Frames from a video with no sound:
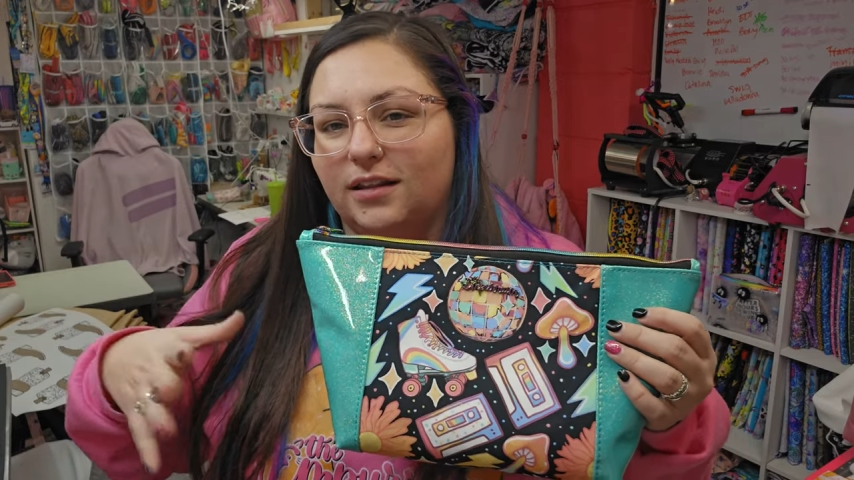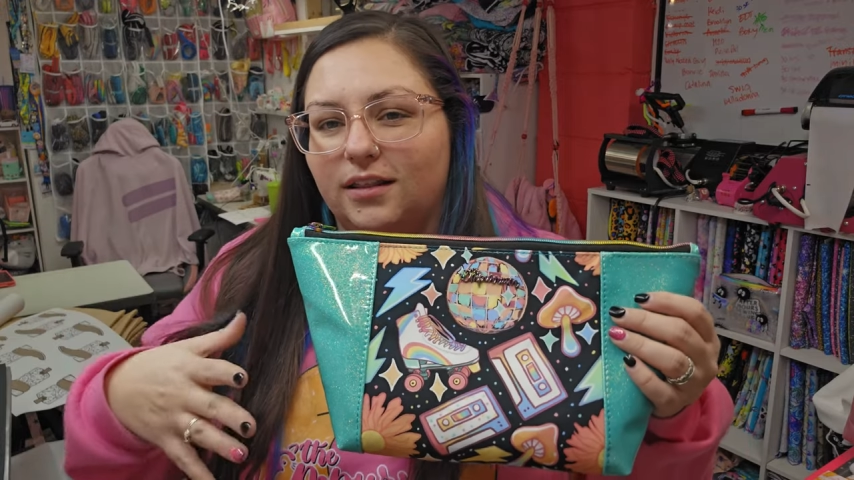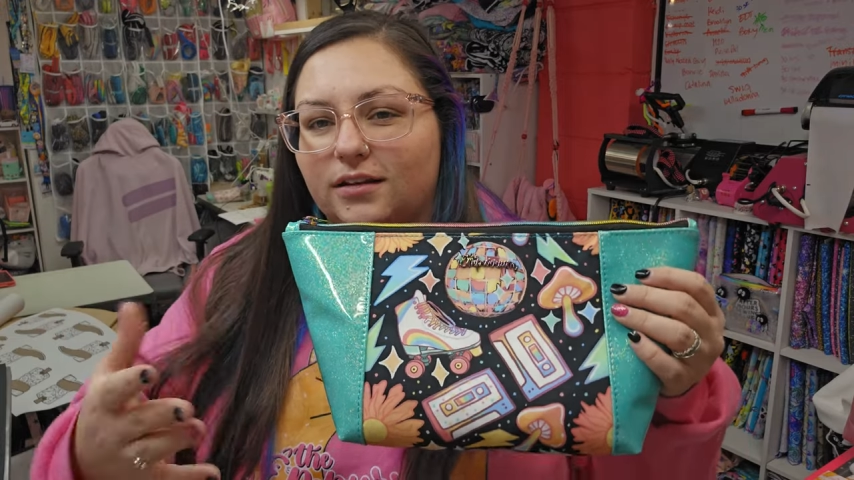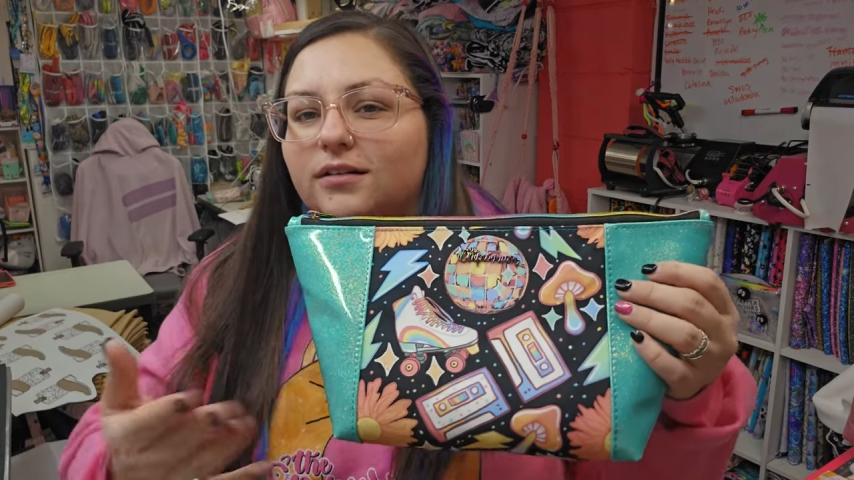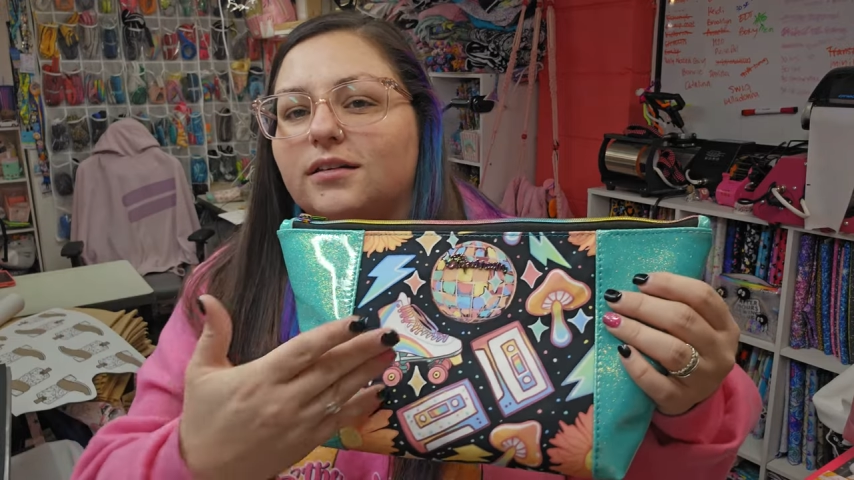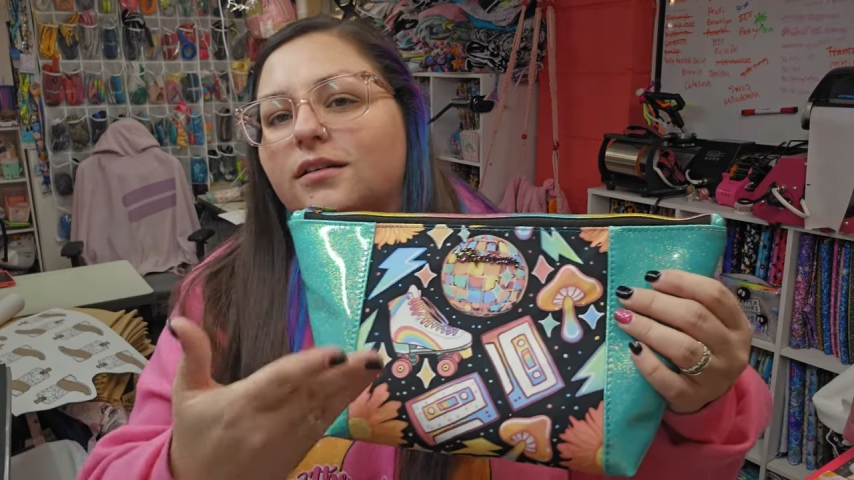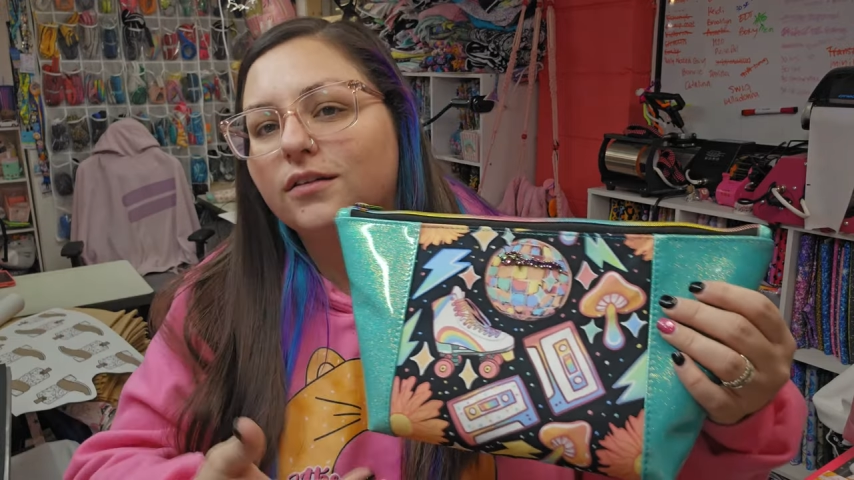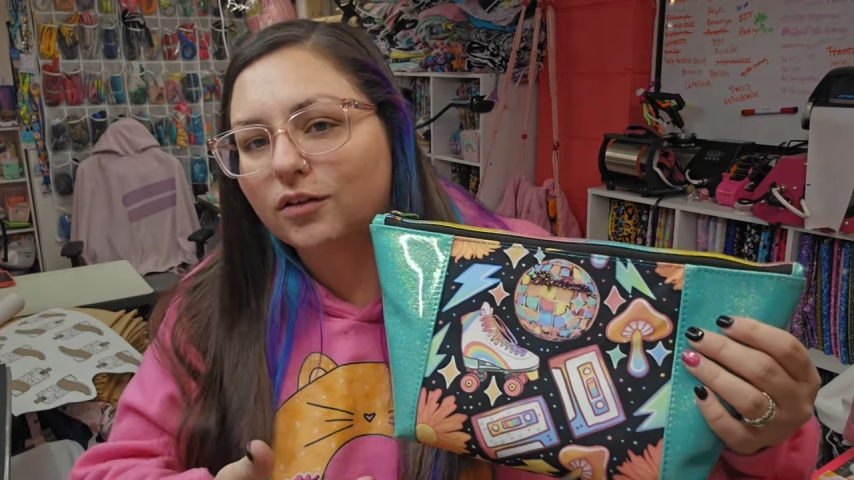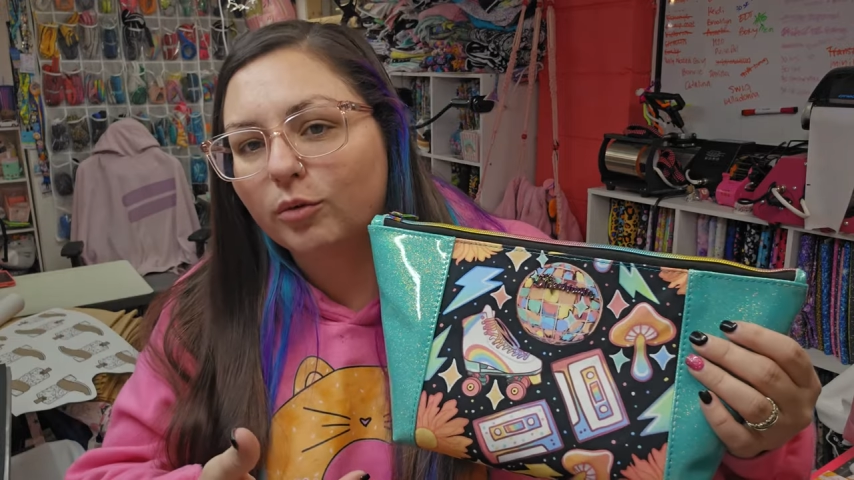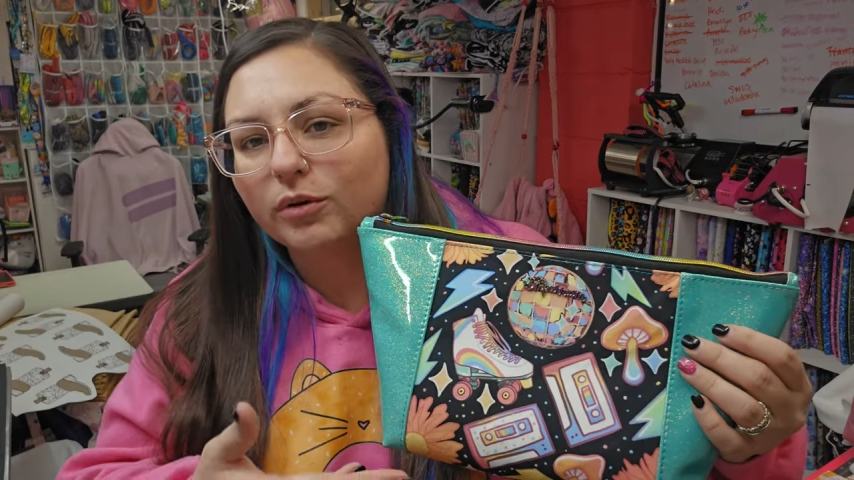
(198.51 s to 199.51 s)
and then there's
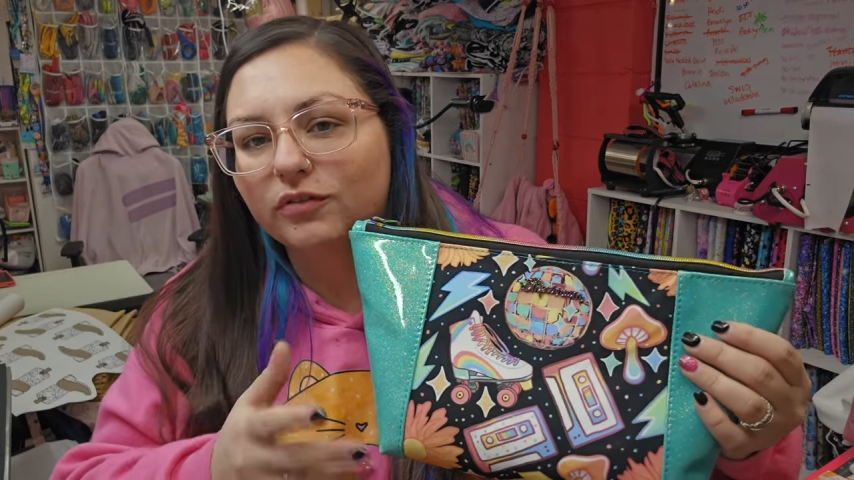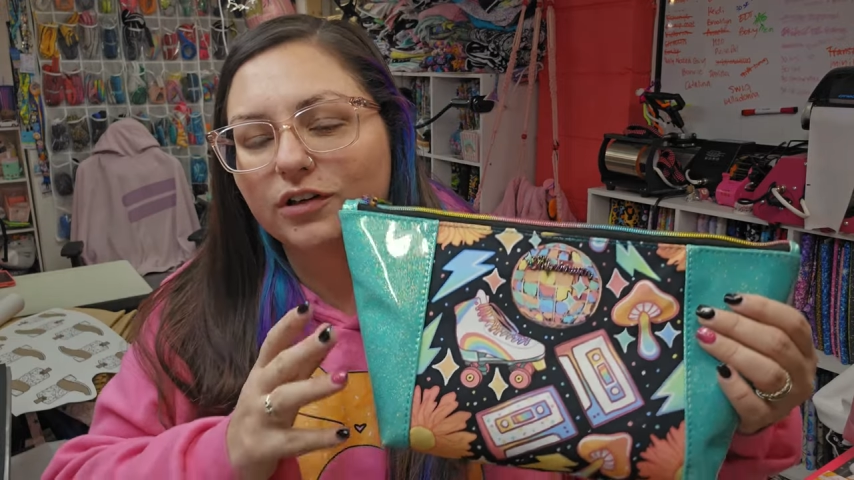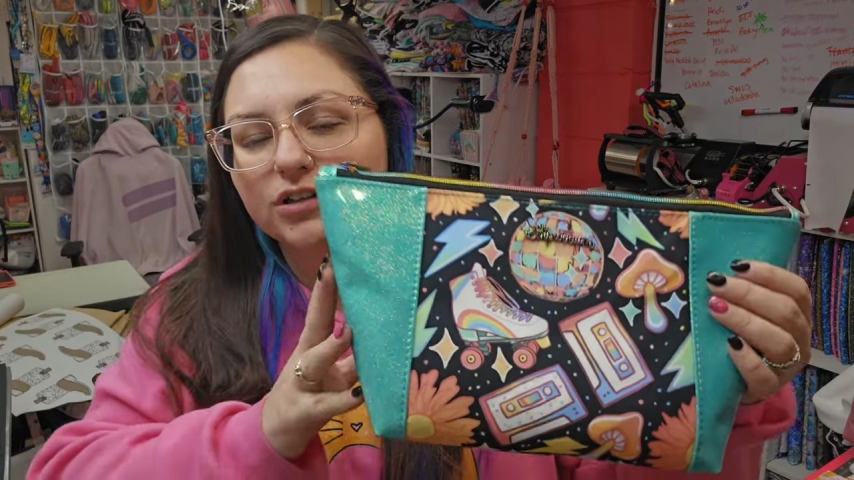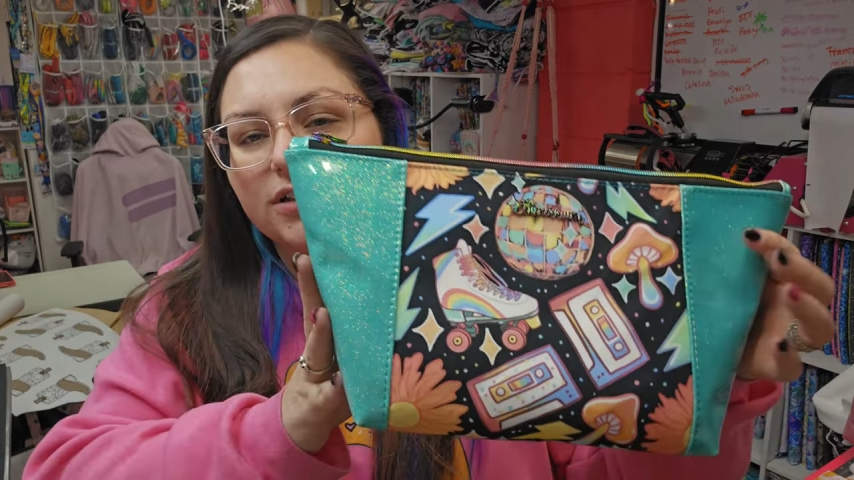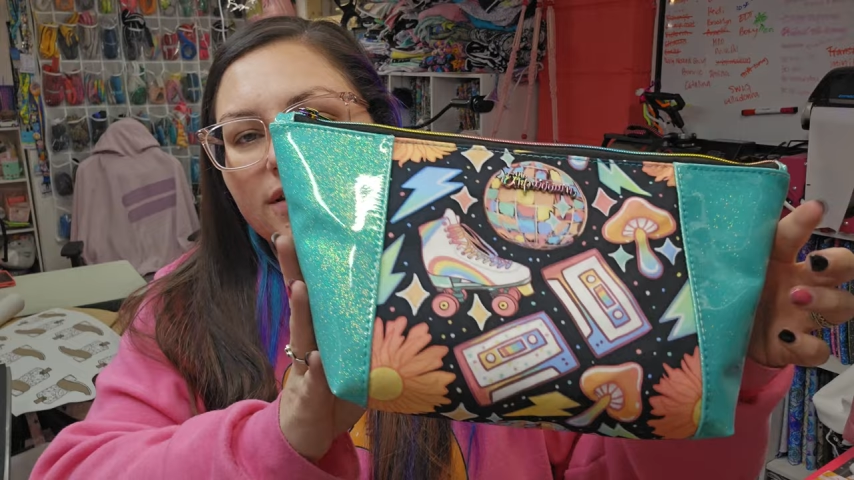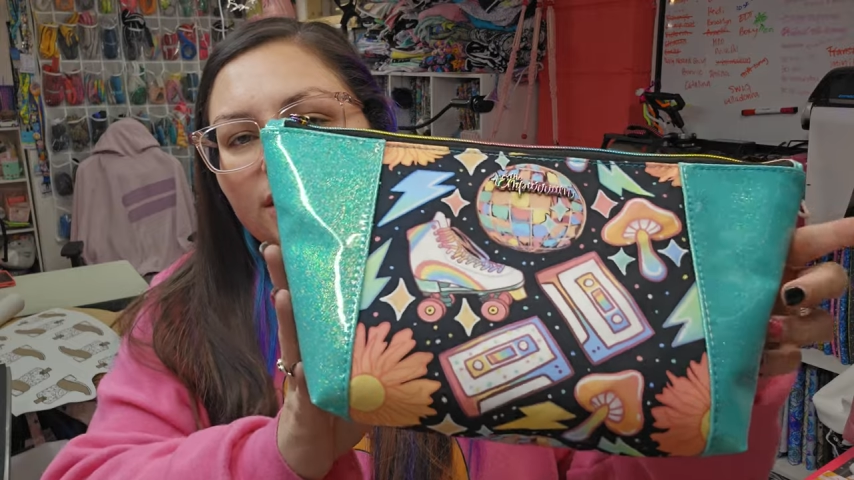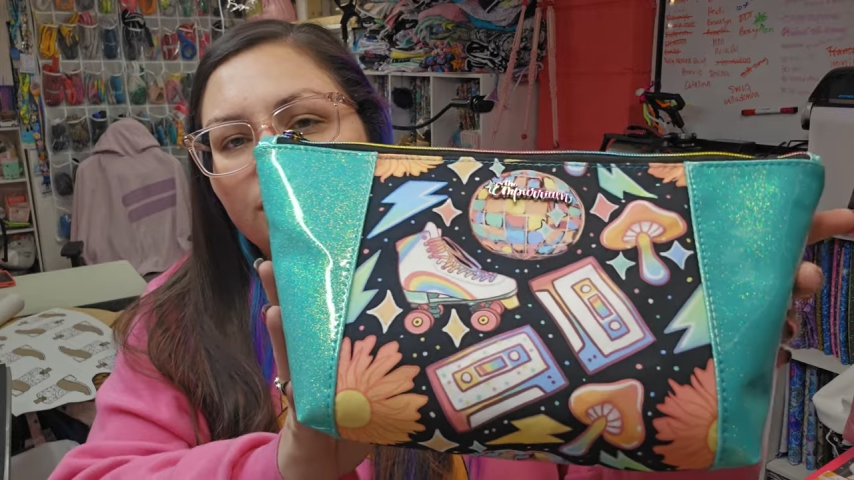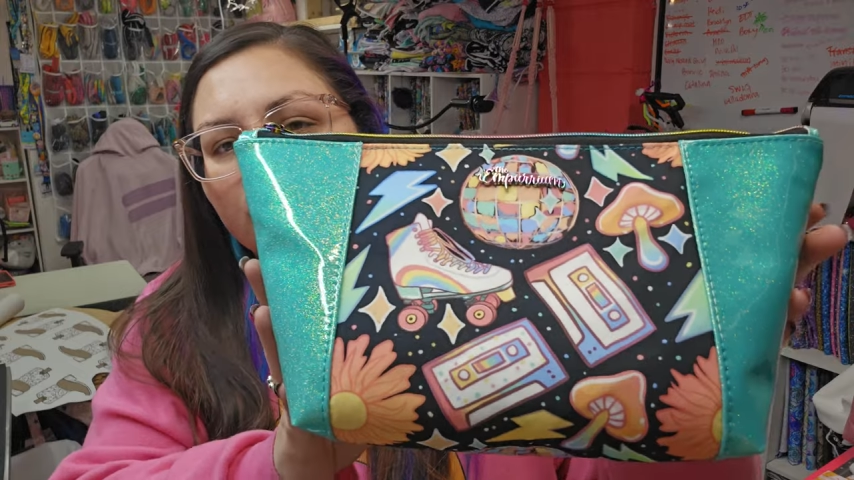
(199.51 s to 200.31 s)
sober versions too.